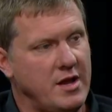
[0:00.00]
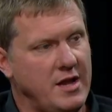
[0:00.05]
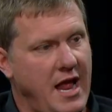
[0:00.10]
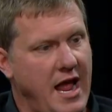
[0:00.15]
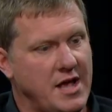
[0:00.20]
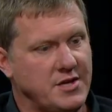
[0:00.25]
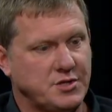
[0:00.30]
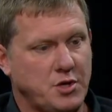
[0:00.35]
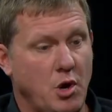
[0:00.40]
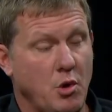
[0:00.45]

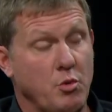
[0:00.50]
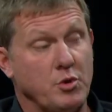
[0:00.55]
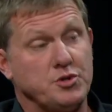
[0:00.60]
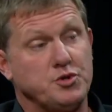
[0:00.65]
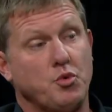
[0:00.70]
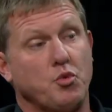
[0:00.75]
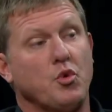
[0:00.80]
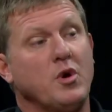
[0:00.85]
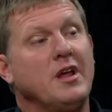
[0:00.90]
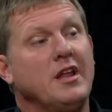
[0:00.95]
NASCAR
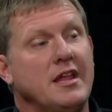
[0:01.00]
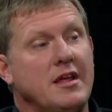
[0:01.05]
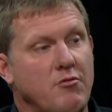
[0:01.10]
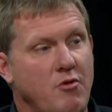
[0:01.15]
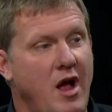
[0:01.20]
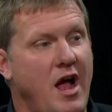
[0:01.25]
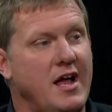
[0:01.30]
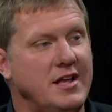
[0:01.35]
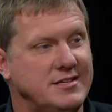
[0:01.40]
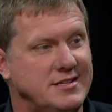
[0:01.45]
was really
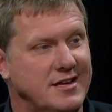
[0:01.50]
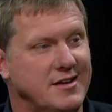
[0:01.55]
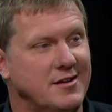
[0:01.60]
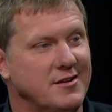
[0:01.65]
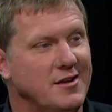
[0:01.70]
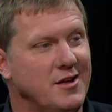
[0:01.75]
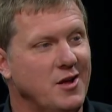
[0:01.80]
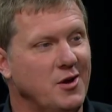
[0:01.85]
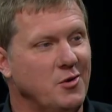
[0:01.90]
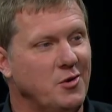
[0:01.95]
rising
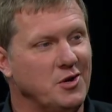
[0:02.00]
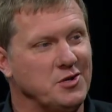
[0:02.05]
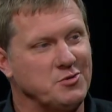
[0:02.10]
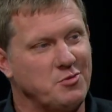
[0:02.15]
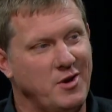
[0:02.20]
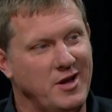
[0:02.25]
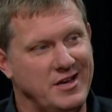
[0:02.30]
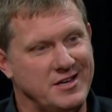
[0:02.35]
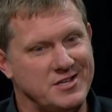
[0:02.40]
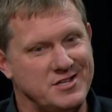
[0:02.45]
was
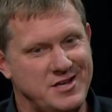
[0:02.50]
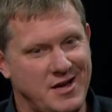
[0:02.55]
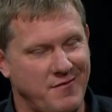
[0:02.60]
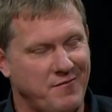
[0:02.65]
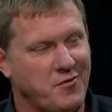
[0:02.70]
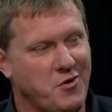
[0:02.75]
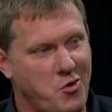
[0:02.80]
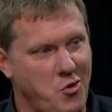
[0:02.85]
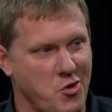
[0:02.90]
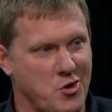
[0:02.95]
when
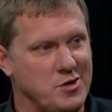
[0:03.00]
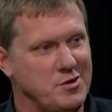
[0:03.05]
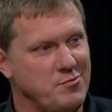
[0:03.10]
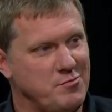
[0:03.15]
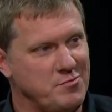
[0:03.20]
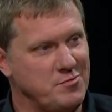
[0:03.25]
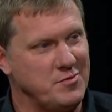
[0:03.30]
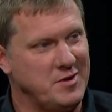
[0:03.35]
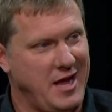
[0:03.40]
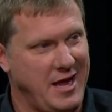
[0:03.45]
Jeff
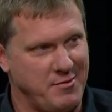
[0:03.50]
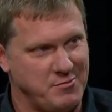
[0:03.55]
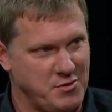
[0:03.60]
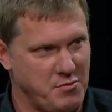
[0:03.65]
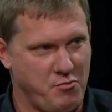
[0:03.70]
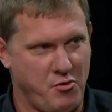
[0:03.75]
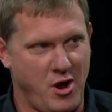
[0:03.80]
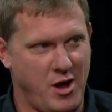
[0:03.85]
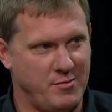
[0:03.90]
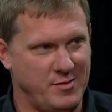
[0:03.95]
Gordon came to
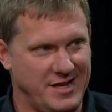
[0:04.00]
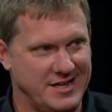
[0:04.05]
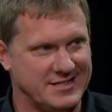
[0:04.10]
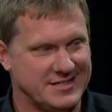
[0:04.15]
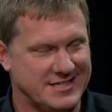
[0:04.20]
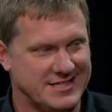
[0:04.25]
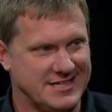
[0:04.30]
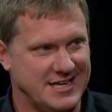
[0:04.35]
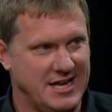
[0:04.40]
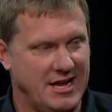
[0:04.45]

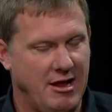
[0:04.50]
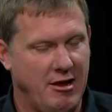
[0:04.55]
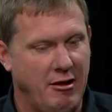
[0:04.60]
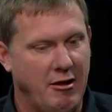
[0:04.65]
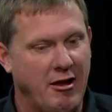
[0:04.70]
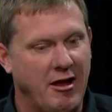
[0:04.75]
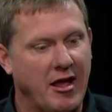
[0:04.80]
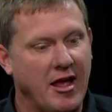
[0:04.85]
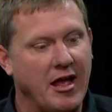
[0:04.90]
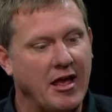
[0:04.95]
prominence. Mm
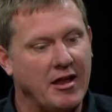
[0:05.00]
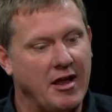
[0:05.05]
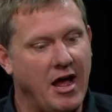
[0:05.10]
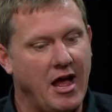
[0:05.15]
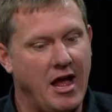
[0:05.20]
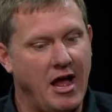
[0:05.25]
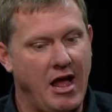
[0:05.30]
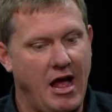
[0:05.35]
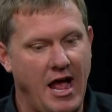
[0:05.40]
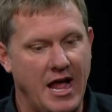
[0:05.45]
-hmm. And
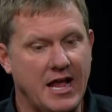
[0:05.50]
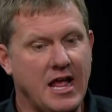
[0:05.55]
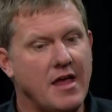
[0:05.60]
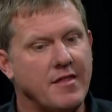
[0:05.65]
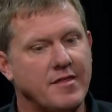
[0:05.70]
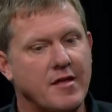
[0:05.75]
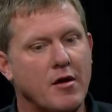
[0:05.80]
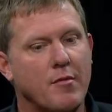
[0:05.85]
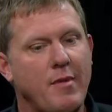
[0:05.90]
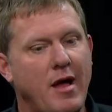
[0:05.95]
uh, I
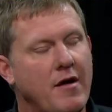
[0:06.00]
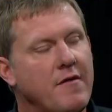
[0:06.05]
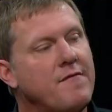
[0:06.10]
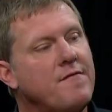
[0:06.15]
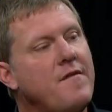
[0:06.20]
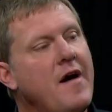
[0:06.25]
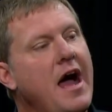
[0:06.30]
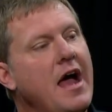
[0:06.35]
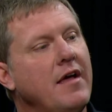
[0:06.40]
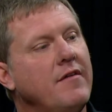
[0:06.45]
got there about
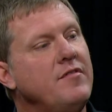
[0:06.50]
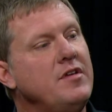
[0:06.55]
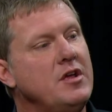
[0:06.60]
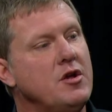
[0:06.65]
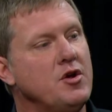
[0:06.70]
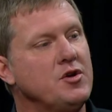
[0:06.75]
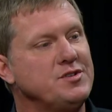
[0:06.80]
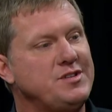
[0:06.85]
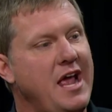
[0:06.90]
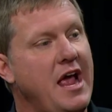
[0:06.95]
five
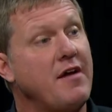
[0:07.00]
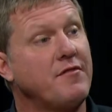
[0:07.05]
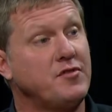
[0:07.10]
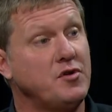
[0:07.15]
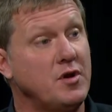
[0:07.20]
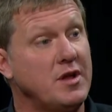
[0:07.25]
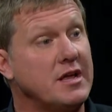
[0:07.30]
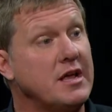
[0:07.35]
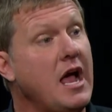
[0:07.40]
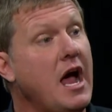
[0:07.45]
years
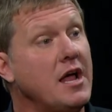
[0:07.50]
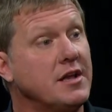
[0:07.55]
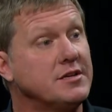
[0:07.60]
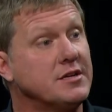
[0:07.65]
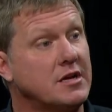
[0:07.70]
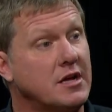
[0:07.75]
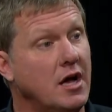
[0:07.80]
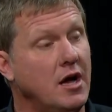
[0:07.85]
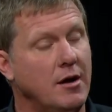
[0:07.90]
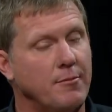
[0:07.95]
after he got
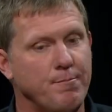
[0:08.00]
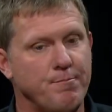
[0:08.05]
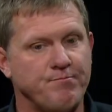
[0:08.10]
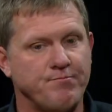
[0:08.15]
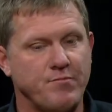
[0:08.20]
to Cup.